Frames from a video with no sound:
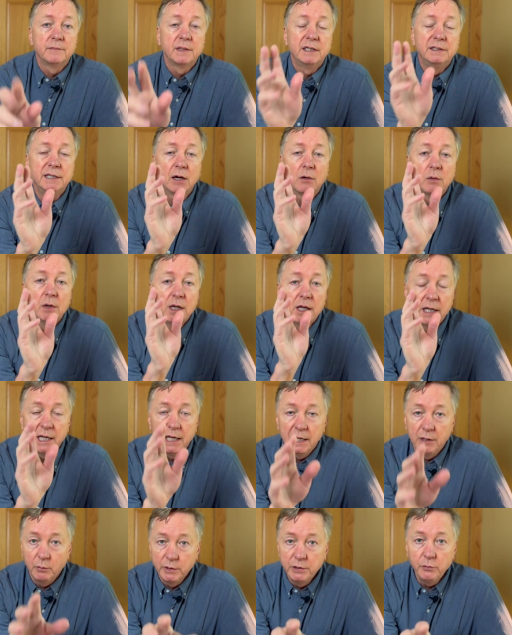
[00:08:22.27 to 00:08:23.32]
Now,
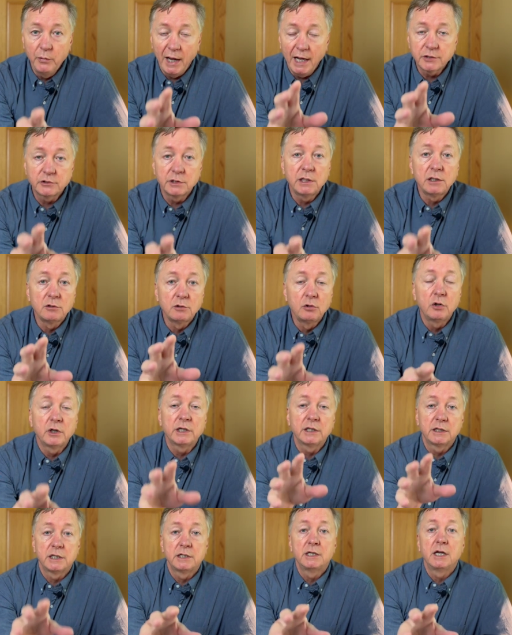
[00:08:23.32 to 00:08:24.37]
when you actually look
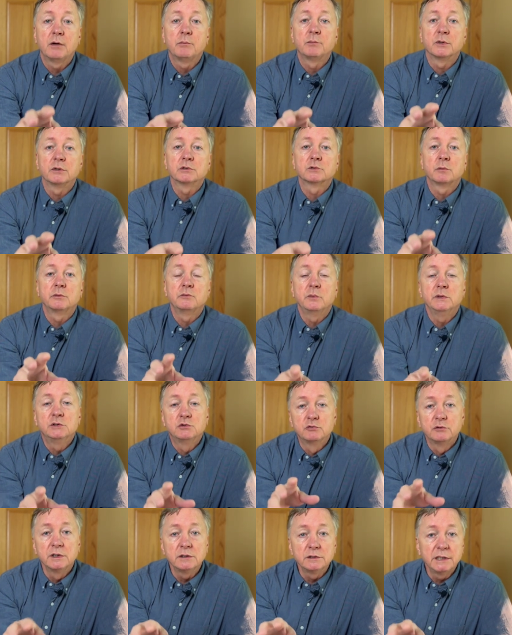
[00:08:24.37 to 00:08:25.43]
at the numbers, when we
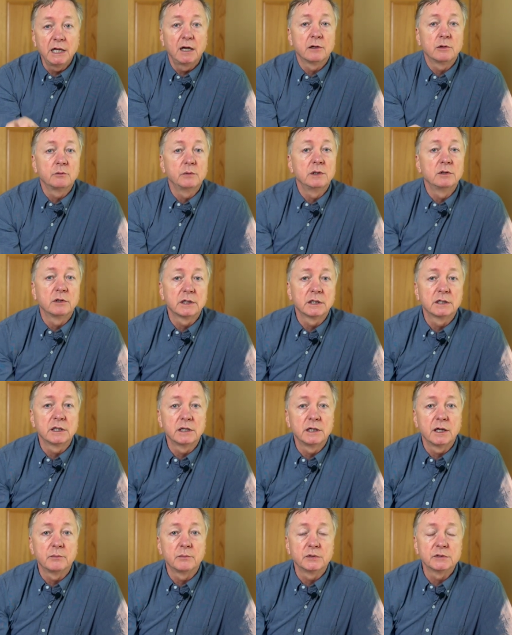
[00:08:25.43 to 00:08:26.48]
drill down and we look at the
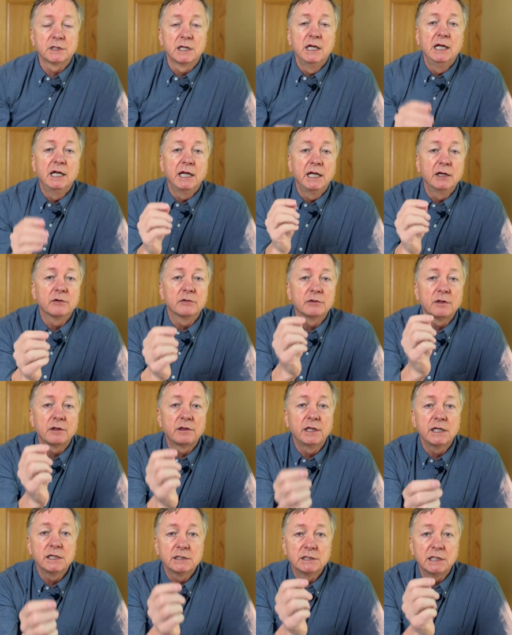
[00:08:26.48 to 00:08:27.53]
numbers, here are the things to